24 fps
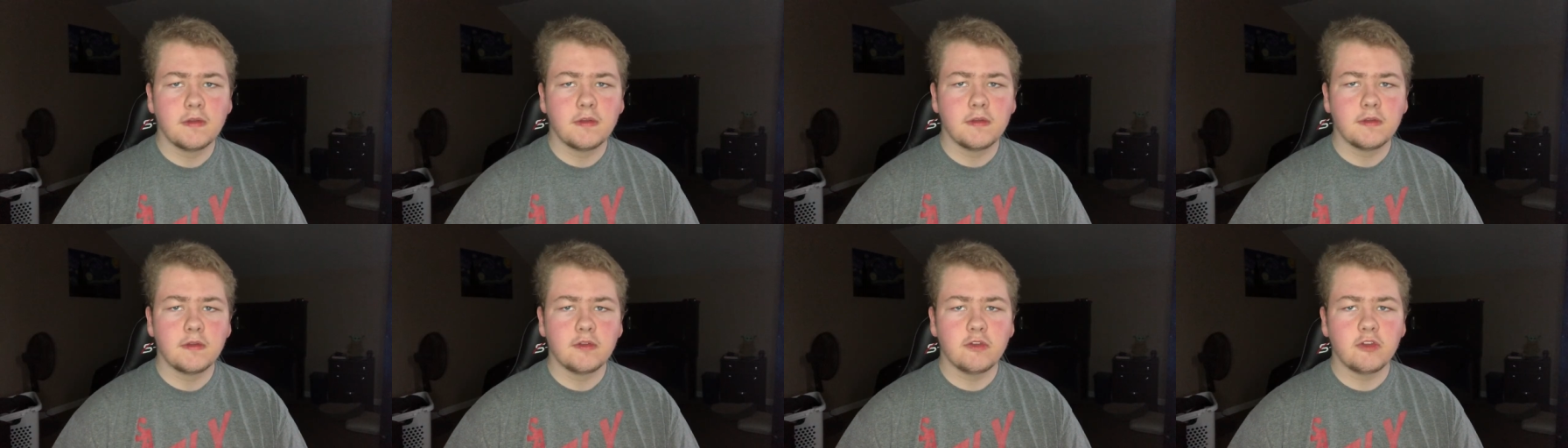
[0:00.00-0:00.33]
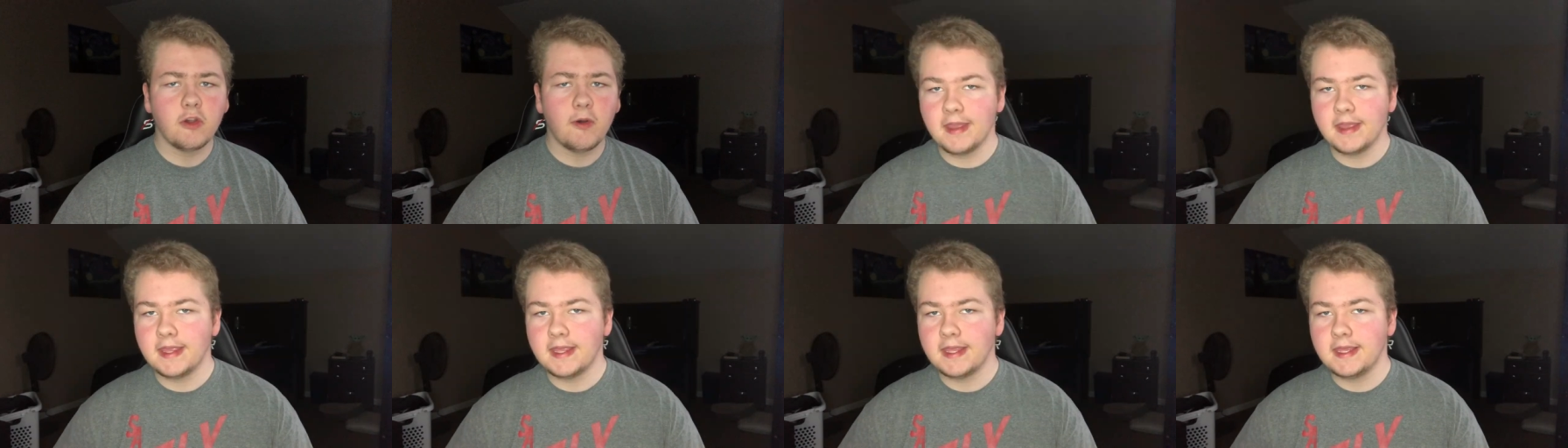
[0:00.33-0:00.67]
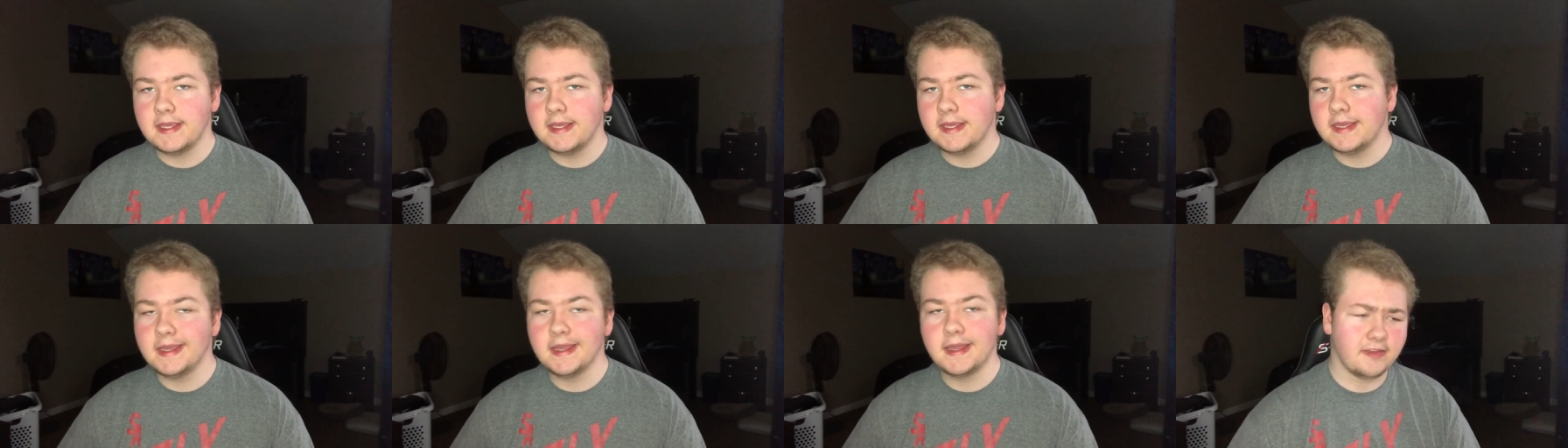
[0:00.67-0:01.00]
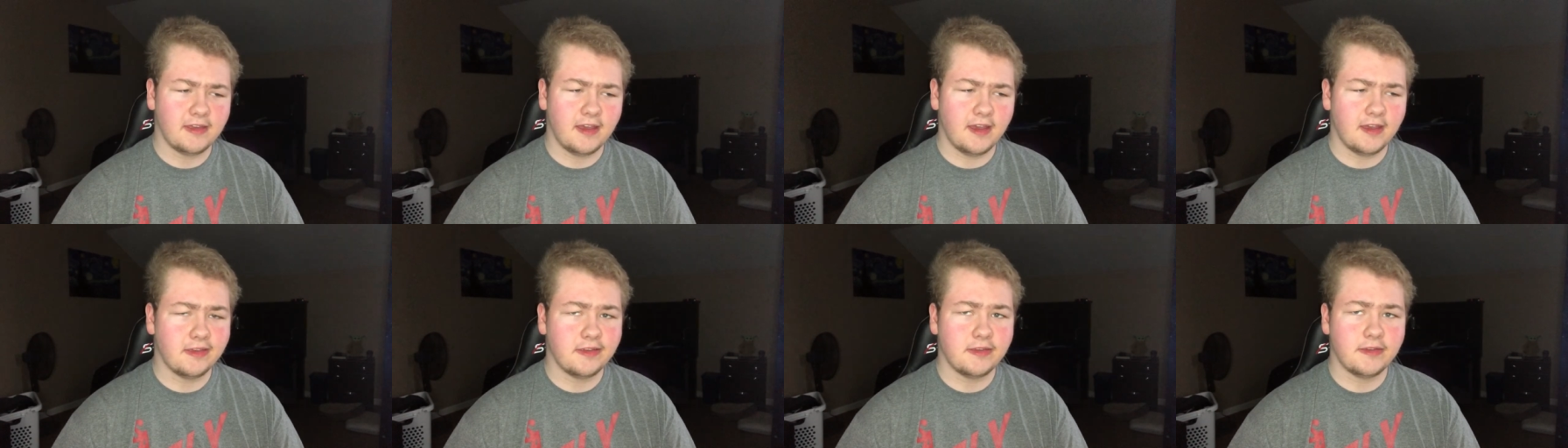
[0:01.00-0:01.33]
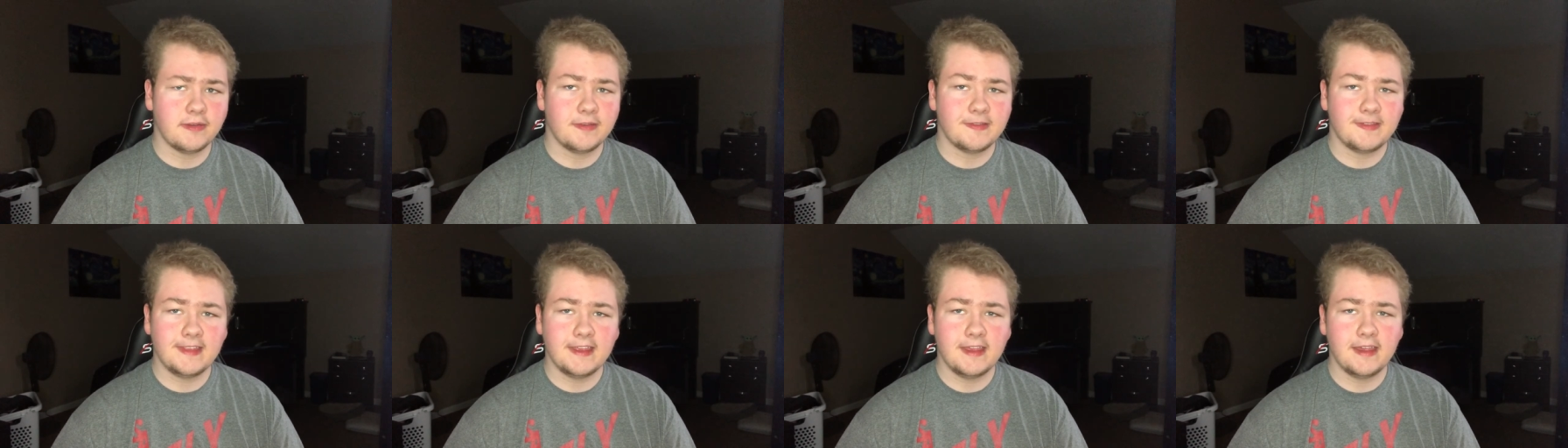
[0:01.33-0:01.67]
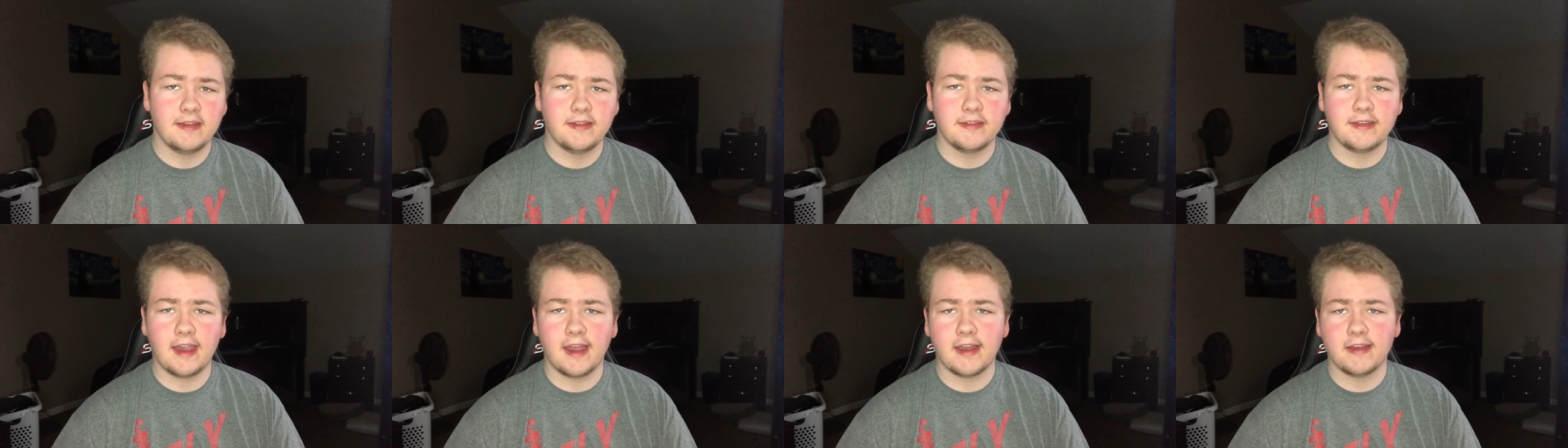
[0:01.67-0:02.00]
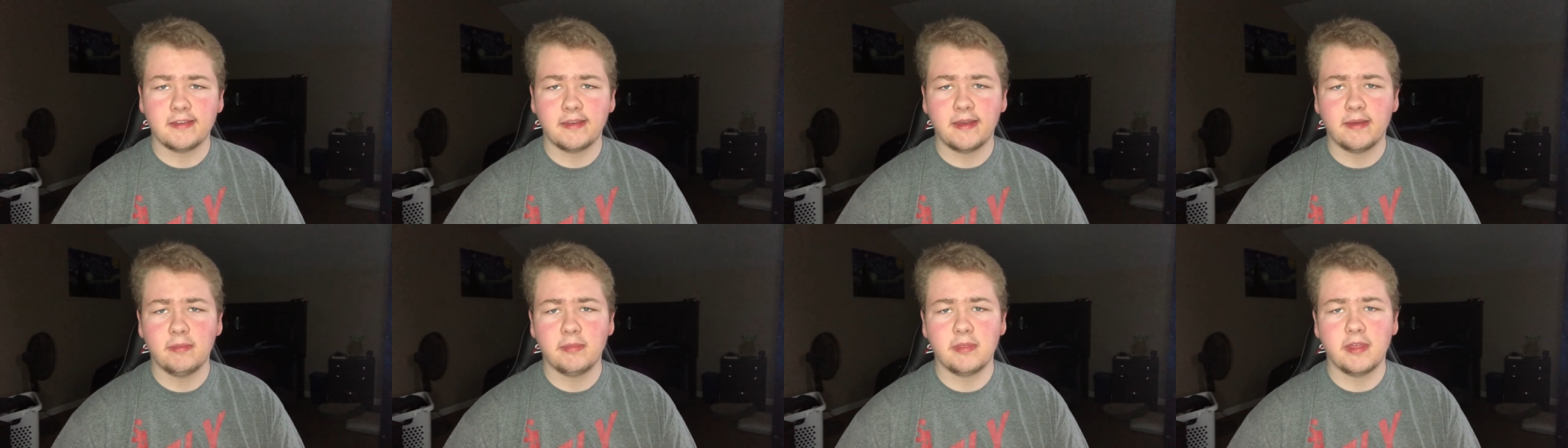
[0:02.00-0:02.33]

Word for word: So he says the exact same